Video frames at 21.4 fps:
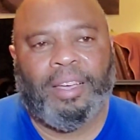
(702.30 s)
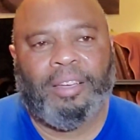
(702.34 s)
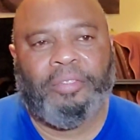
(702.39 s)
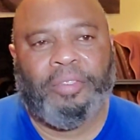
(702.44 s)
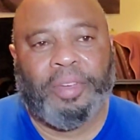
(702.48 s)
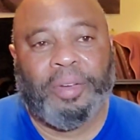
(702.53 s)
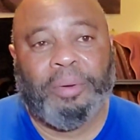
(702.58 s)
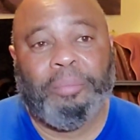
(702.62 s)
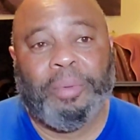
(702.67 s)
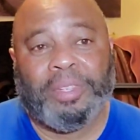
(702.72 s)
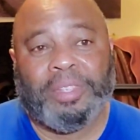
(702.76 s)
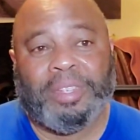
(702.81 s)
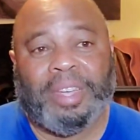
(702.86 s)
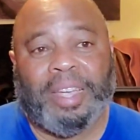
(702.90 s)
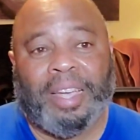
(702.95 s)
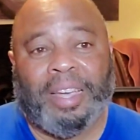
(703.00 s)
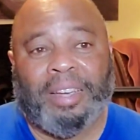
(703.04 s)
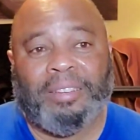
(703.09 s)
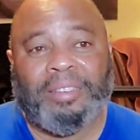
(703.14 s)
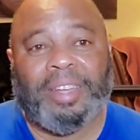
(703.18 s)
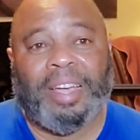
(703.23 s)
fear of
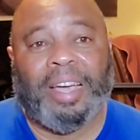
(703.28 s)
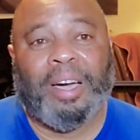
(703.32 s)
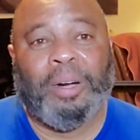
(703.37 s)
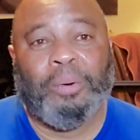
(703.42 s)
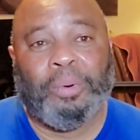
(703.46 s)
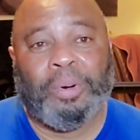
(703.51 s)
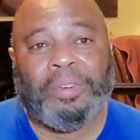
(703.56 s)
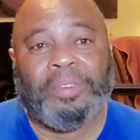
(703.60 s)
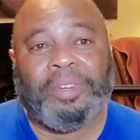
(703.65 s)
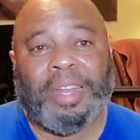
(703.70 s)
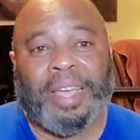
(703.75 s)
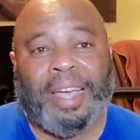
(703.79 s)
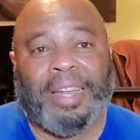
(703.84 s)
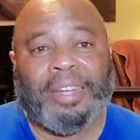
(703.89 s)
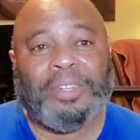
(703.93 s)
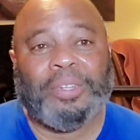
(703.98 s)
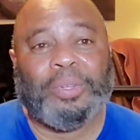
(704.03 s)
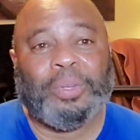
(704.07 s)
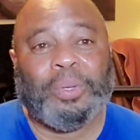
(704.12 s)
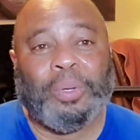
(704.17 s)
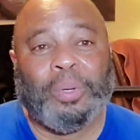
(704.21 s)
missing out, I want
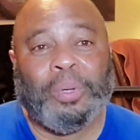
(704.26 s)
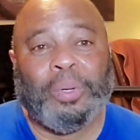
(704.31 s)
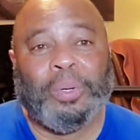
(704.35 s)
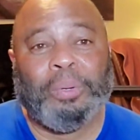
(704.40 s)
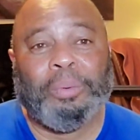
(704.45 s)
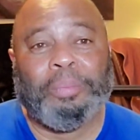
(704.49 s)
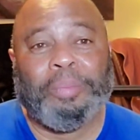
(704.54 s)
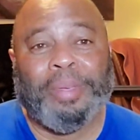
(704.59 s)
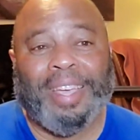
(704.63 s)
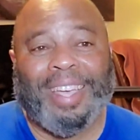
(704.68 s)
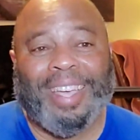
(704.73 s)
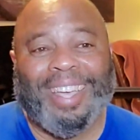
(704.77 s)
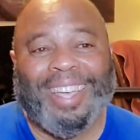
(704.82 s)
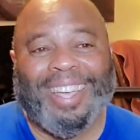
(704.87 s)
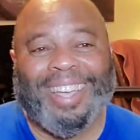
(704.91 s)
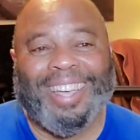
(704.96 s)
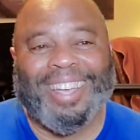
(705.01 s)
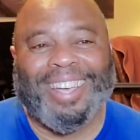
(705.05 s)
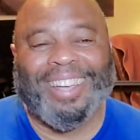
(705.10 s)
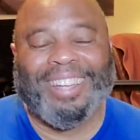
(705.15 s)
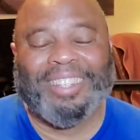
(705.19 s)
that so
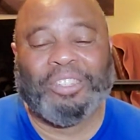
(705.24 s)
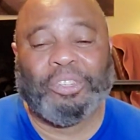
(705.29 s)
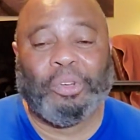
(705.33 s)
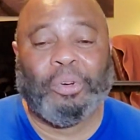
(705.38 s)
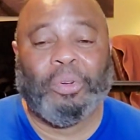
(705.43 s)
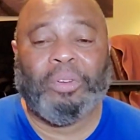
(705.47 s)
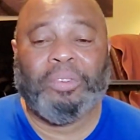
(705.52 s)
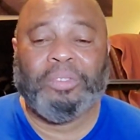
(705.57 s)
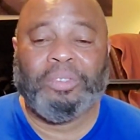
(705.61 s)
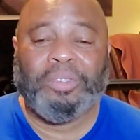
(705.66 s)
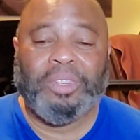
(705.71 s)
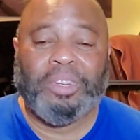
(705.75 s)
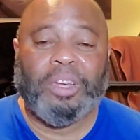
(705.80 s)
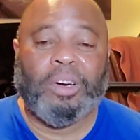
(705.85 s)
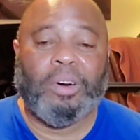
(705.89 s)
bad. So,